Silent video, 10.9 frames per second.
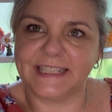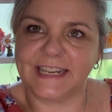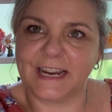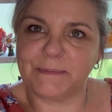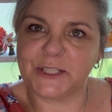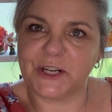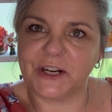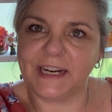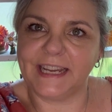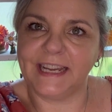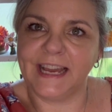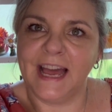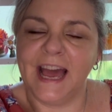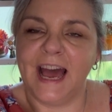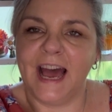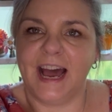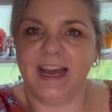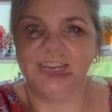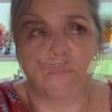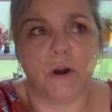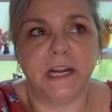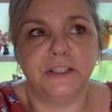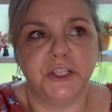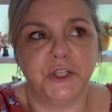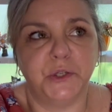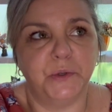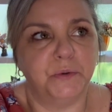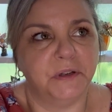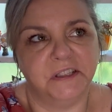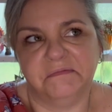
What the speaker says: that I'm starting. I'll probably do